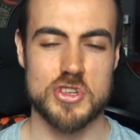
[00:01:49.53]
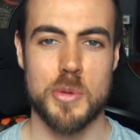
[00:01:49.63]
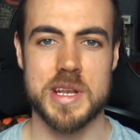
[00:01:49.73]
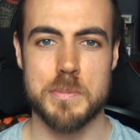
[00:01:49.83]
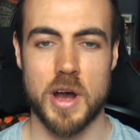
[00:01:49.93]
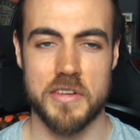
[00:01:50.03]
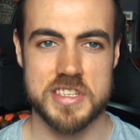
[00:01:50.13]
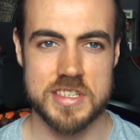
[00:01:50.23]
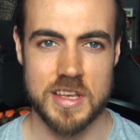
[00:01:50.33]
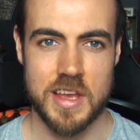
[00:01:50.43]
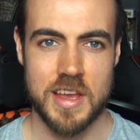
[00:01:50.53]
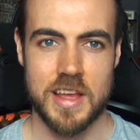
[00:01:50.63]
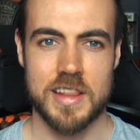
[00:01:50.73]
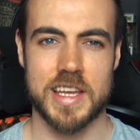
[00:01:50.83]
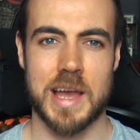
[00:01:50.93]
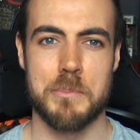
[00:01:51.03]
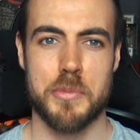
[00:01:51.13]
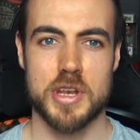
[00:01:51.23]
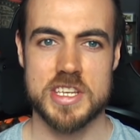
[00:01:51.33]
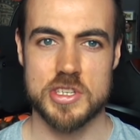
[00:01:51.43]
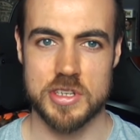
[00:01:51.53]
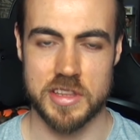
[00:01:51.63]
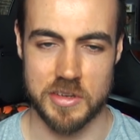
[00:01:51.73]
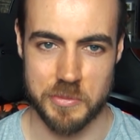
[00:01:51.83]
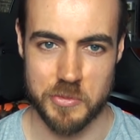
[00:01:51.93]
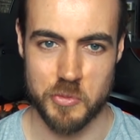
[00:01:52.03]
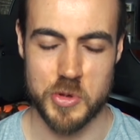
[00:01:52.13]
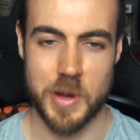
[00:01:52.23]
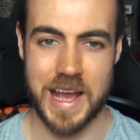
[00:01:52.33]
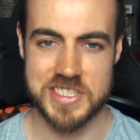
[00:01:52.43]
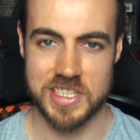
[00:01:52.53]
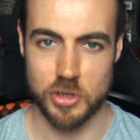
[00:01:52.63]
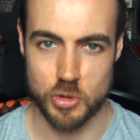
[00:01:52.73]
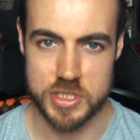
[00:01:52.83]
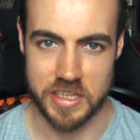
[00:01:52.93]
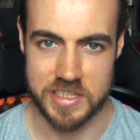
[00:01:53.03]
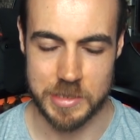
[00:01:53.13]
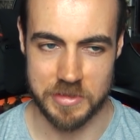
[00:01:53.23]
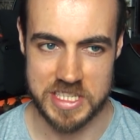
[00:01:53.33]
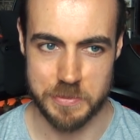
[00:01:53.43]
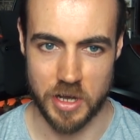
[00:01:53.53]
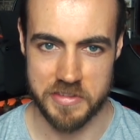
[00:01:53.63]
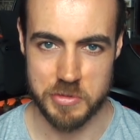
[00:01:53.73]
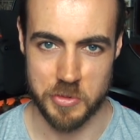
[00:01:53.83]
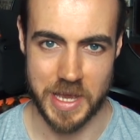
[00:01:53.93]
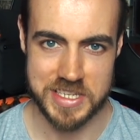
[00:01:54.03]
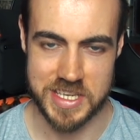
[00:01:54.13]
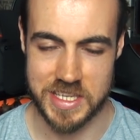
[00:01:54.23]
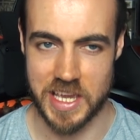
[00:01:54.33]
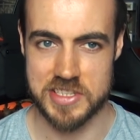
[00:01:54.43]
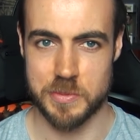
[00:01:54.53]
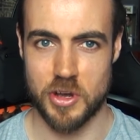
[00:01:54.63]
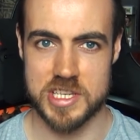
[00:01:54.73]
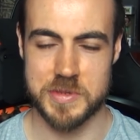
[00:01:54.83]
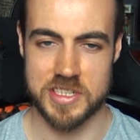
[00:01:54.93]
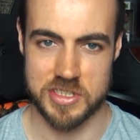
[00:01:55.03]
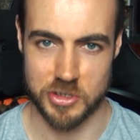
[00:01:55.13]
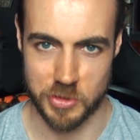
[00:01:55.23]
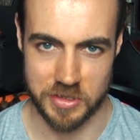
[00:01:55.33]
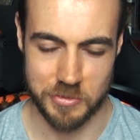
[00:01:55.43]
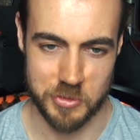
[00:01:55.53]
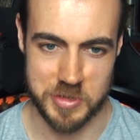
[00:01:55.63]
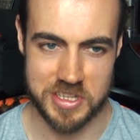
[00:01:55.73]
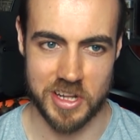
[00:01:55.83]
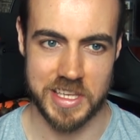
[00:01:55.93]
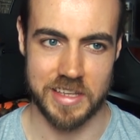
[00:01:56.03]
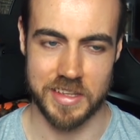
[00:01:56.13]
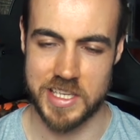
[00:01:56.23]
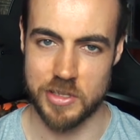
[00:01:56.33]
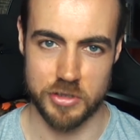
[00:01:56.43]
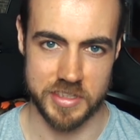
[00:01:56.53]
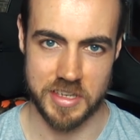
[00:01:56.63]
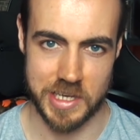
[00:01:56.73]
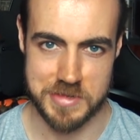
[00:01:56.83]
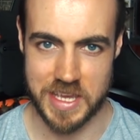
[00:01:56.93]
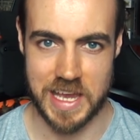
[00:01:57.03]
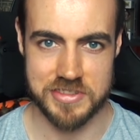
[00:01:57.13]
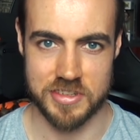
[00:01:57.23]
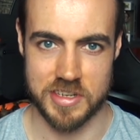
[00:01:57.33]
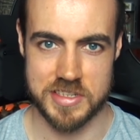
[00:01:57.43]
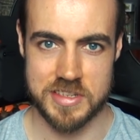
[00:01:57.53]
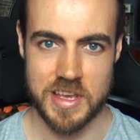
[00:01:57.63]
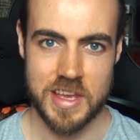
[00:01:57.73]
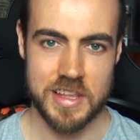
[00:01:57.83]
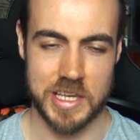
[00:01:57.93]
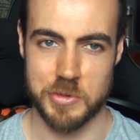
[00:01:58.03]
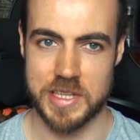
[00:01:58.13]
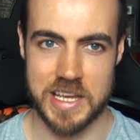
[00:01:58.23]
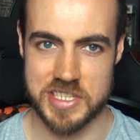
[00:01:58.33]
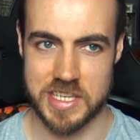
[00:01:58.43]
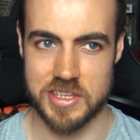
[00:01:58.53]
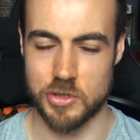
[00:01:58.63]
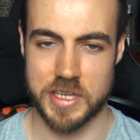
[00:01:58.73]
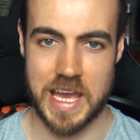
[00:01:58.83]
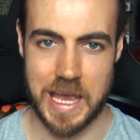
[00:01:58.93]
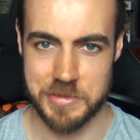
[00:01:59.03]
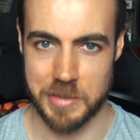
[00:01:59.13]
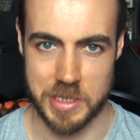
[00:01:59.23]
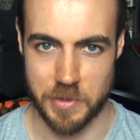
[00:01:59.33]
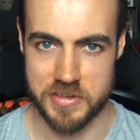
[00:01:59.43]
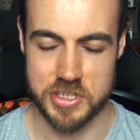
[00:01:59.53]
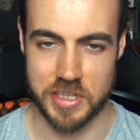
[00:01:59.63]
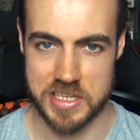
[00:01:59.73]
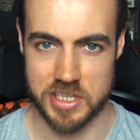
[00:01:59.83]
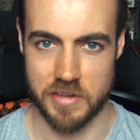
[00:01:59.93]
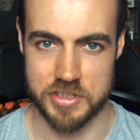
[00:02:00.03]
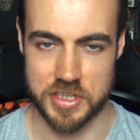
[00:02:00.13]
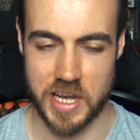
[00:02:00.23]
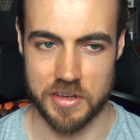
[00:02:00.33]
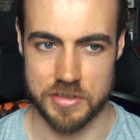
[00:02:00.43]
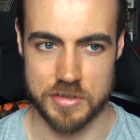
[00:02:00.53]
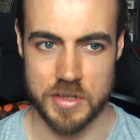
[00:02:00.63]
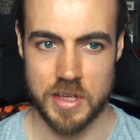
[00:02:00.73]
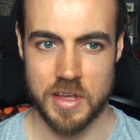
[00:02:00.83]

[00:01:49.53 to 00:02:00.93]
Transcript: so many buffs. Like I'm pretty sure that we were actually losing some of these buffs when we actually engaged the boss, because when we started getting heal over times cast on us, we'd actually capped how many buffs you could actually have on your character.